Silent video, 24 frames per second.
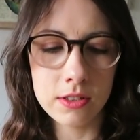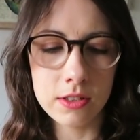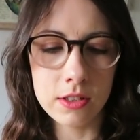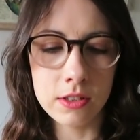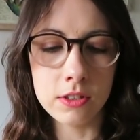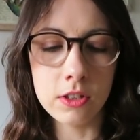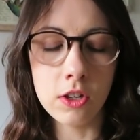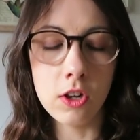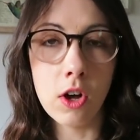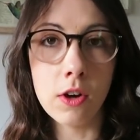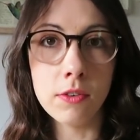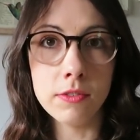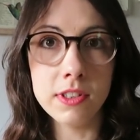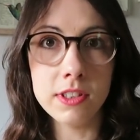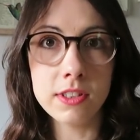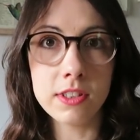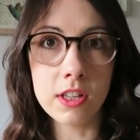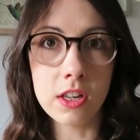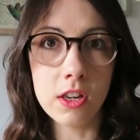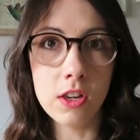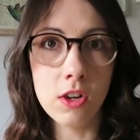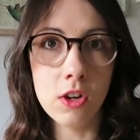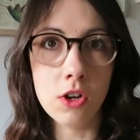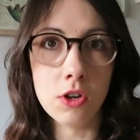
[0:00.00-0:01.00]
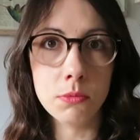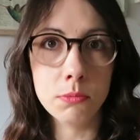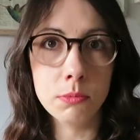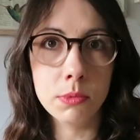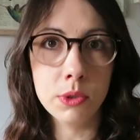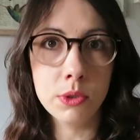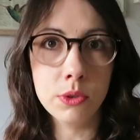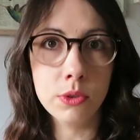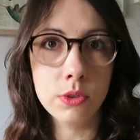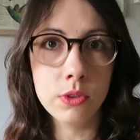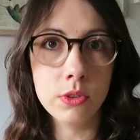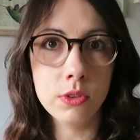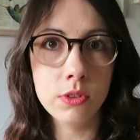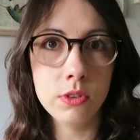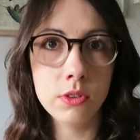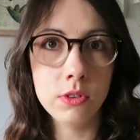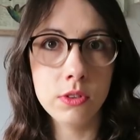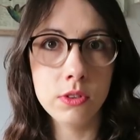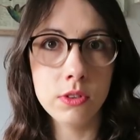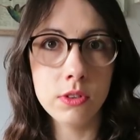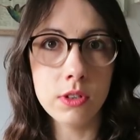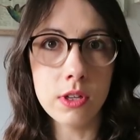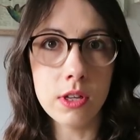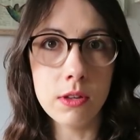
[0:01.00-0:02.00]
there's obviously a lot more
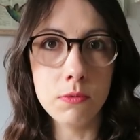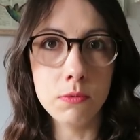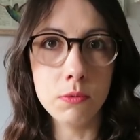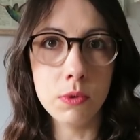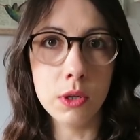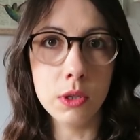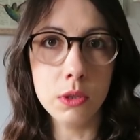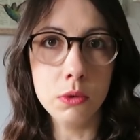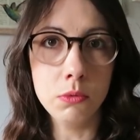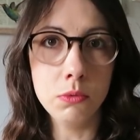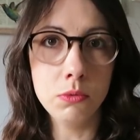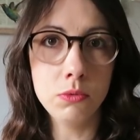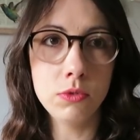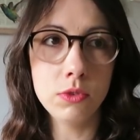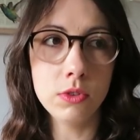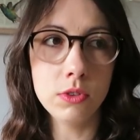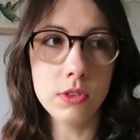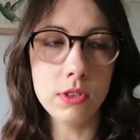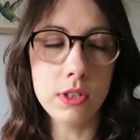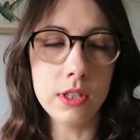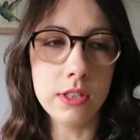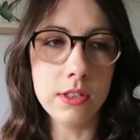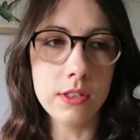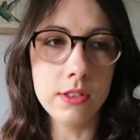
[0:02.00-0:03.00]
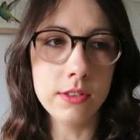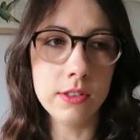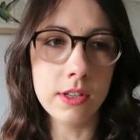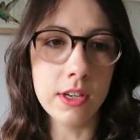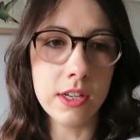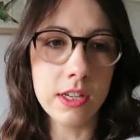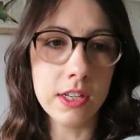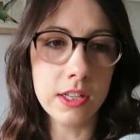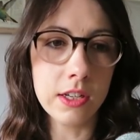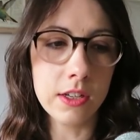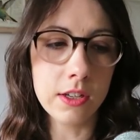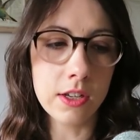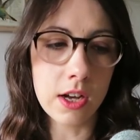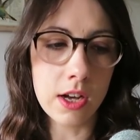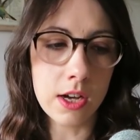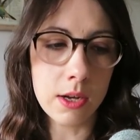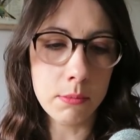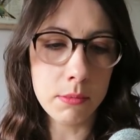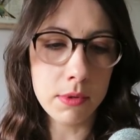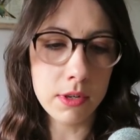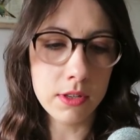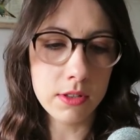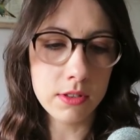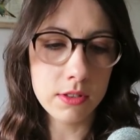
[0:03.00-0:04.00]
involved in designing a
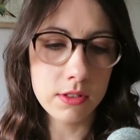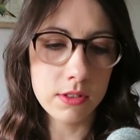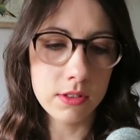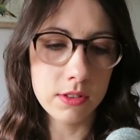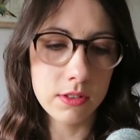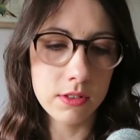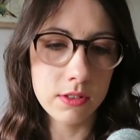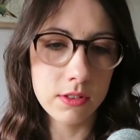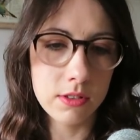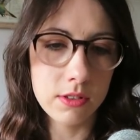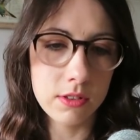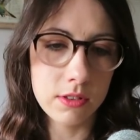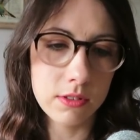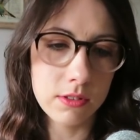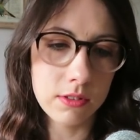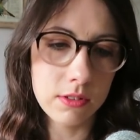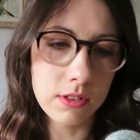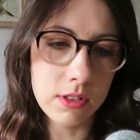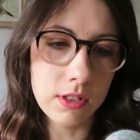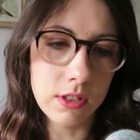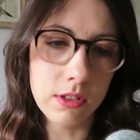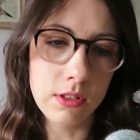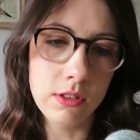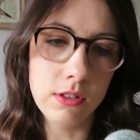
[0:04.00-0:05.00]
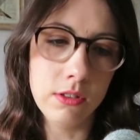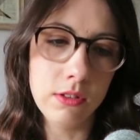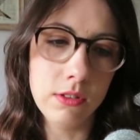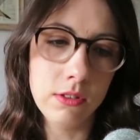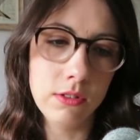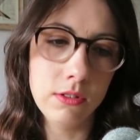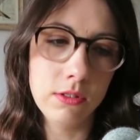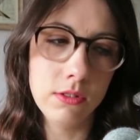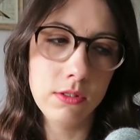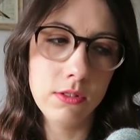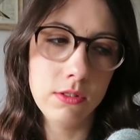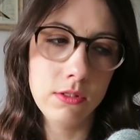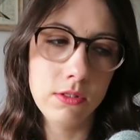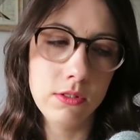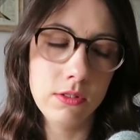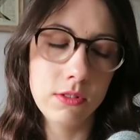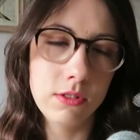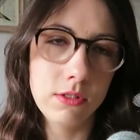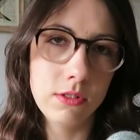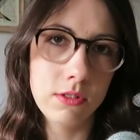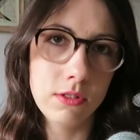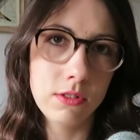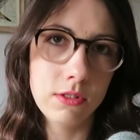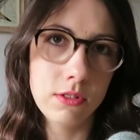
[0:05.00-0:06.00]
garment than
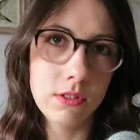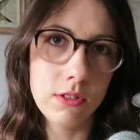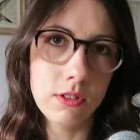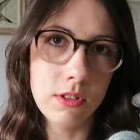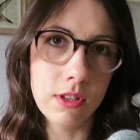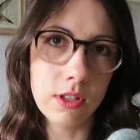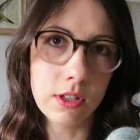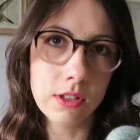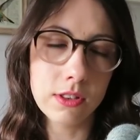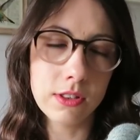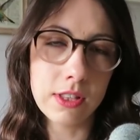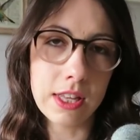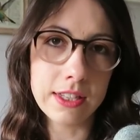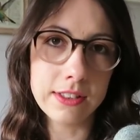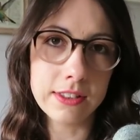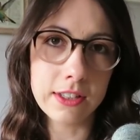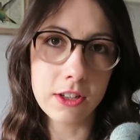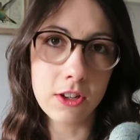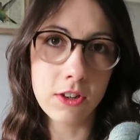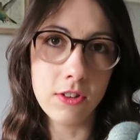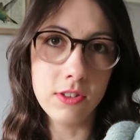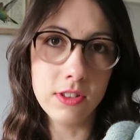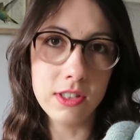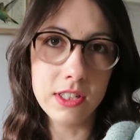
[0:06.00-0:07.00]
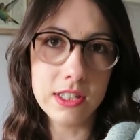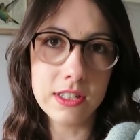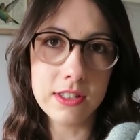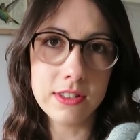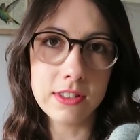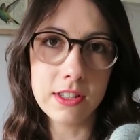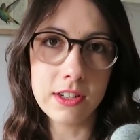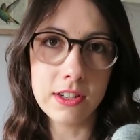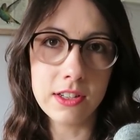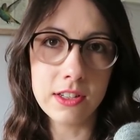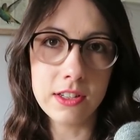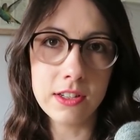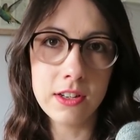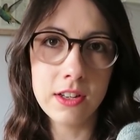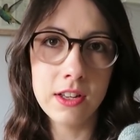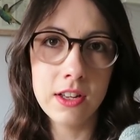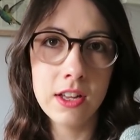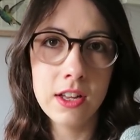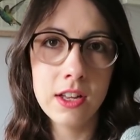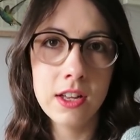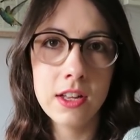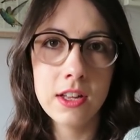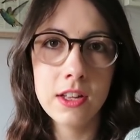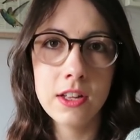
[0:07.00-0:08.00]
the things I currently design.
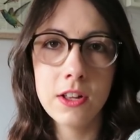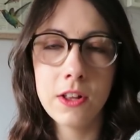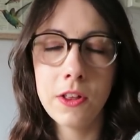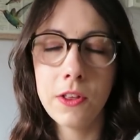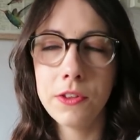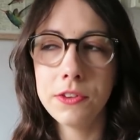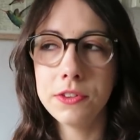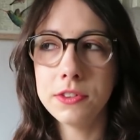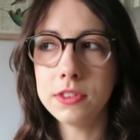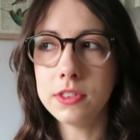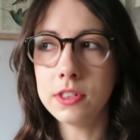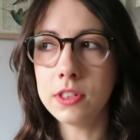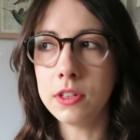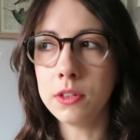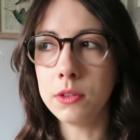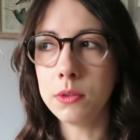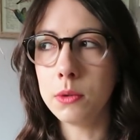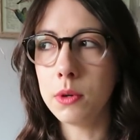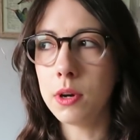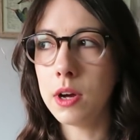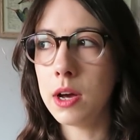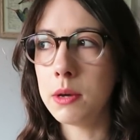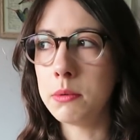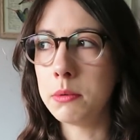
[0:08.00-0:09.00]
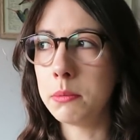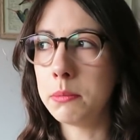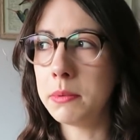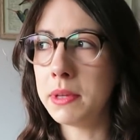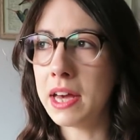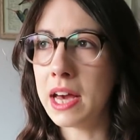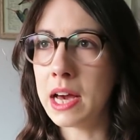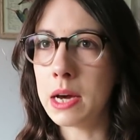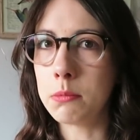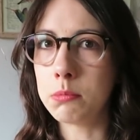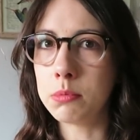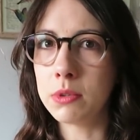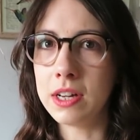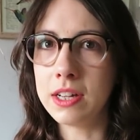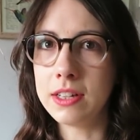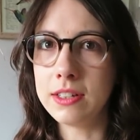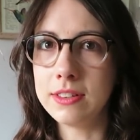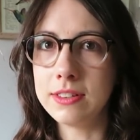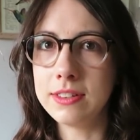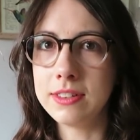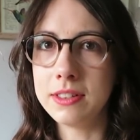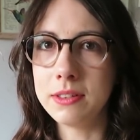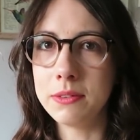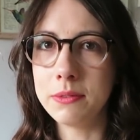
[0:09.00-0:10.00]
So I'm a bit
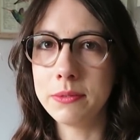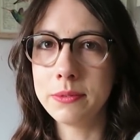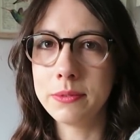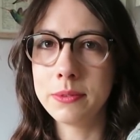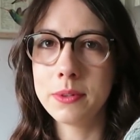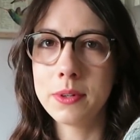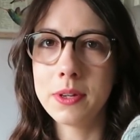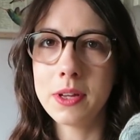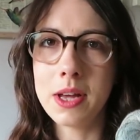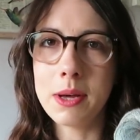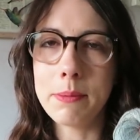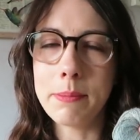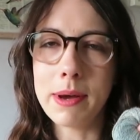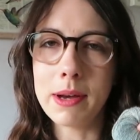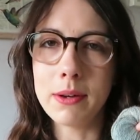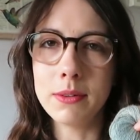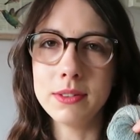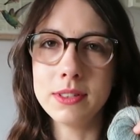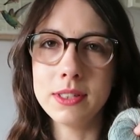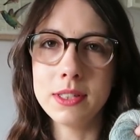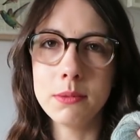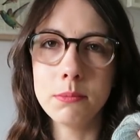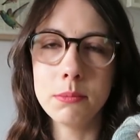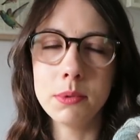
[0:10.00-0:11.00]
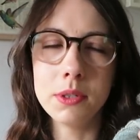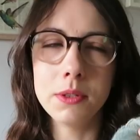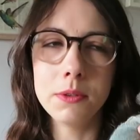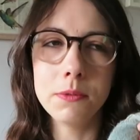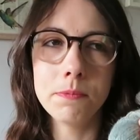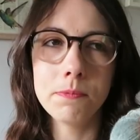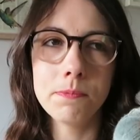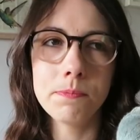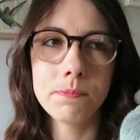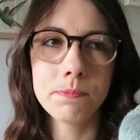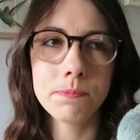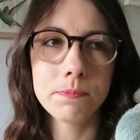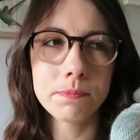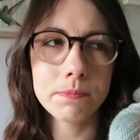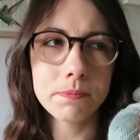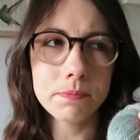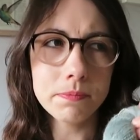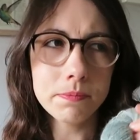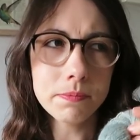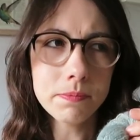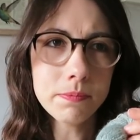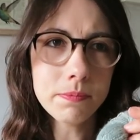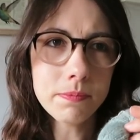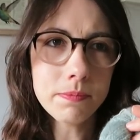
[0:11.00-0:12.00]
apprehensive about it, but
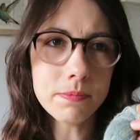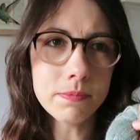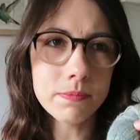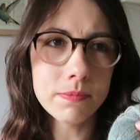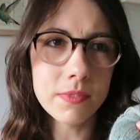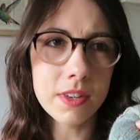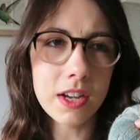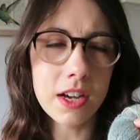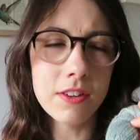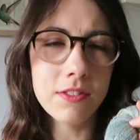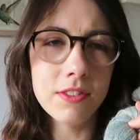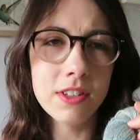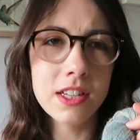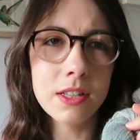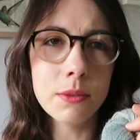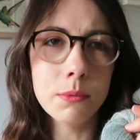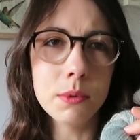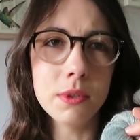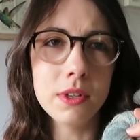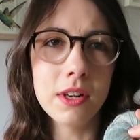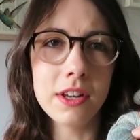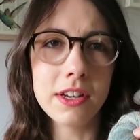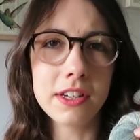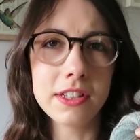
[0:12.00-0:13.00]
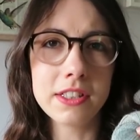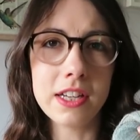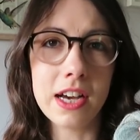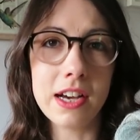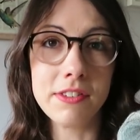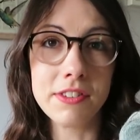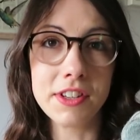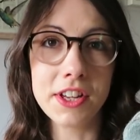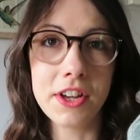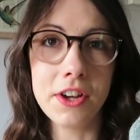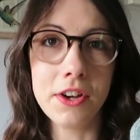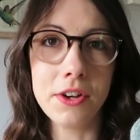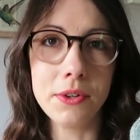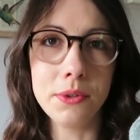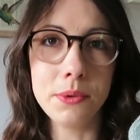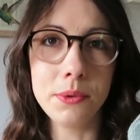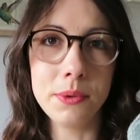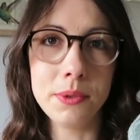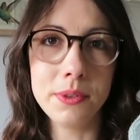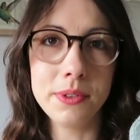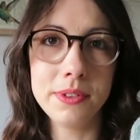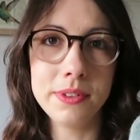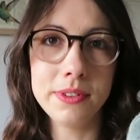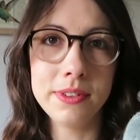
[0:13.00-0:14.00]
I really would like to have a
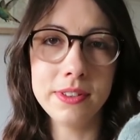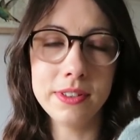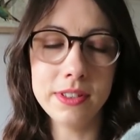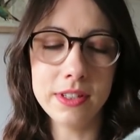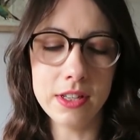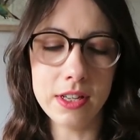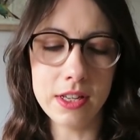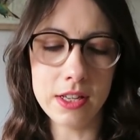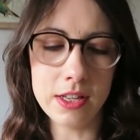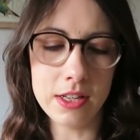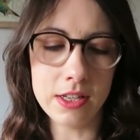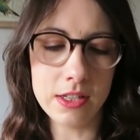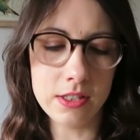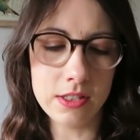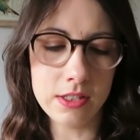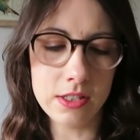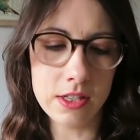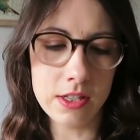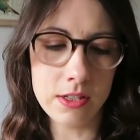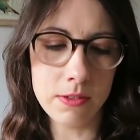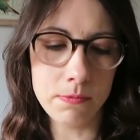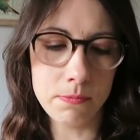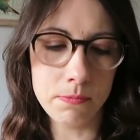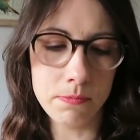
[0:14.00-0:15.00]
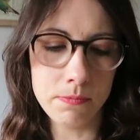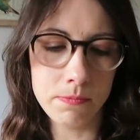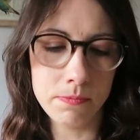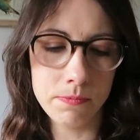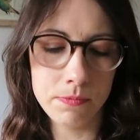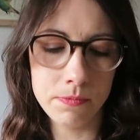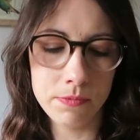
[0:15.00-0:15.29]
go and